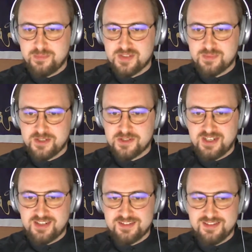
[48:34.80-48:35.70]

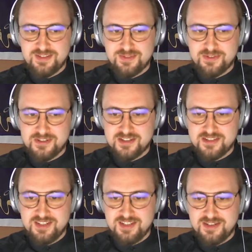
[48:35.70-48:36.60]
speciality
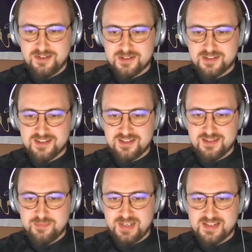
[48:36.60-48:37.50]
or our
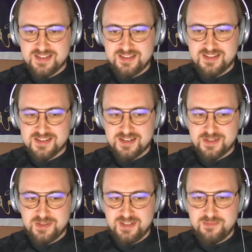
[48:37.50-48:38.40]
capacity is
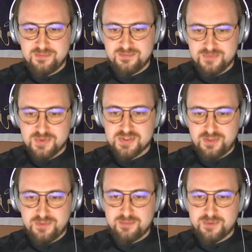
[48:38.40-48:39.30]
actually to
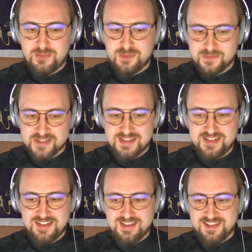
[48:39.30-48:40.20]
solving problems,
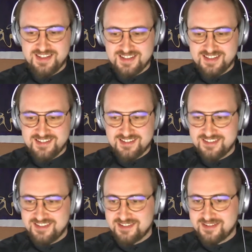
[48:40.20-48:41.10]

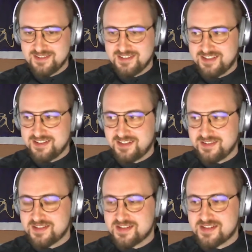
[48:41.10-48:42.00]
and
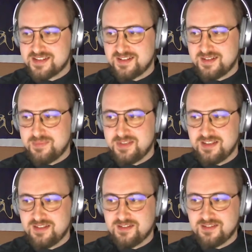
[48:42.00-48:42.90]
not necessarily
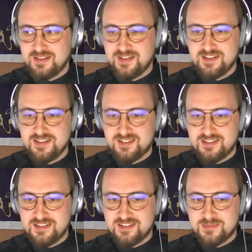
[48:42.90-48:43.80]
being
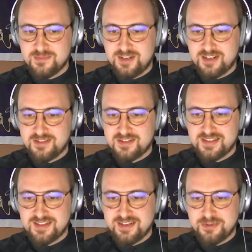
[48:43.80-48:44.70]

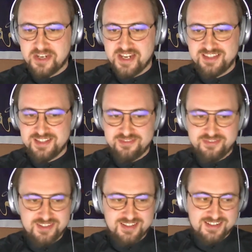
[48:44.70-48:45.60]
artistically creative